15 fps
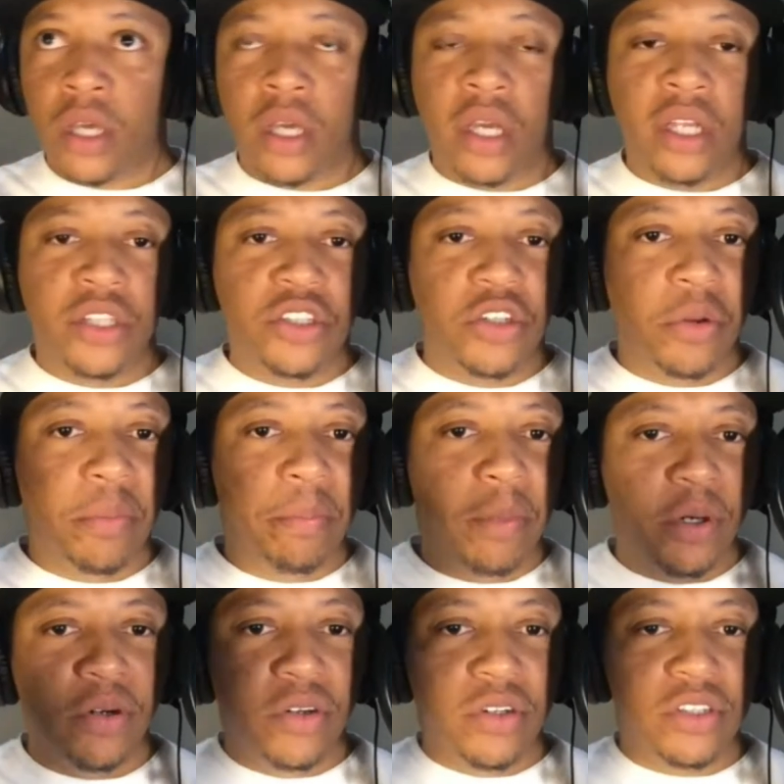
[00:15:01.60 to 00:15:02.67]
until the
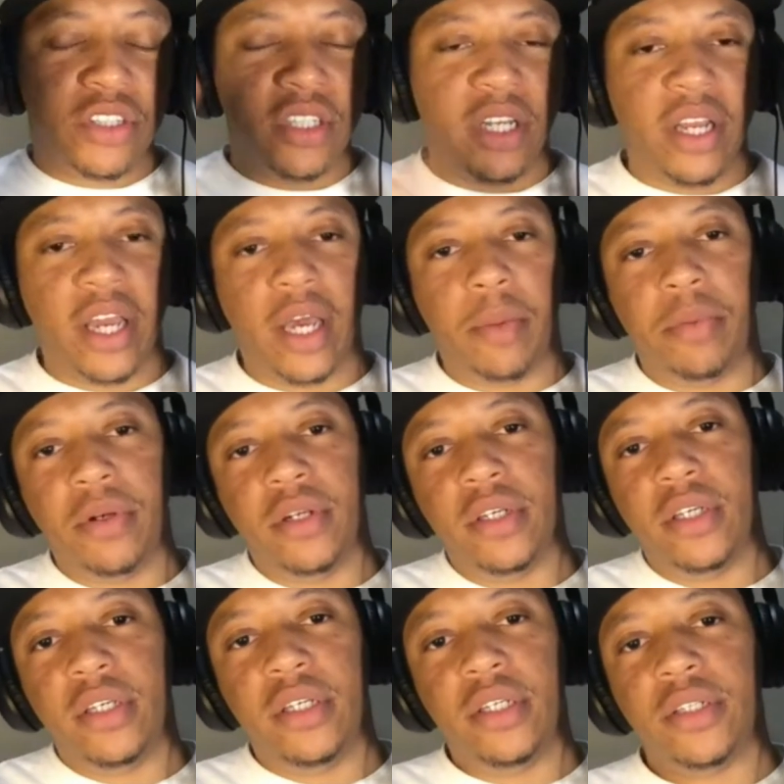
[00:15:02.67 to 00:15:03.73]
bullshit happened
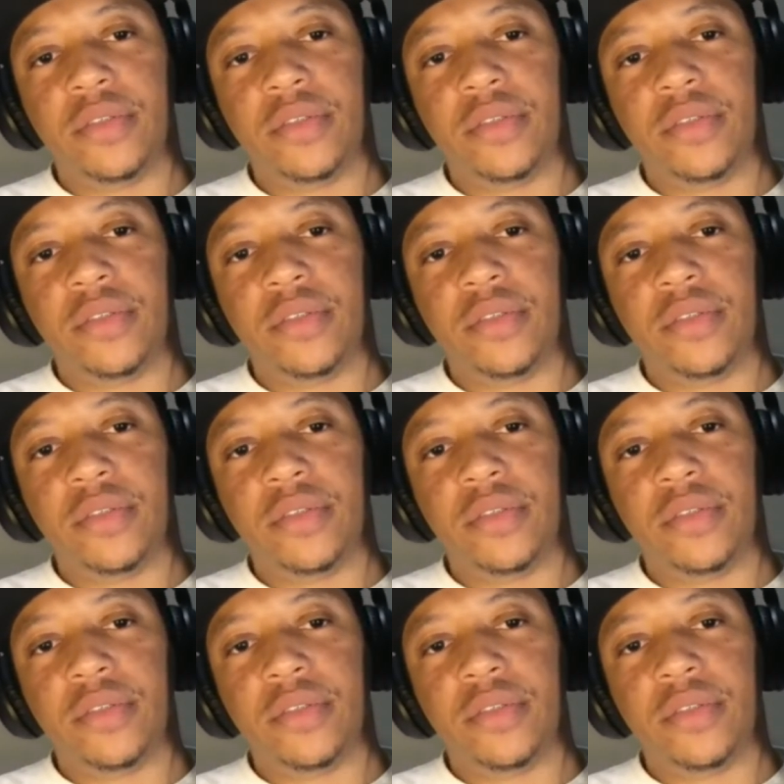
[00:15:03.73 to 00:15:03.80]
again.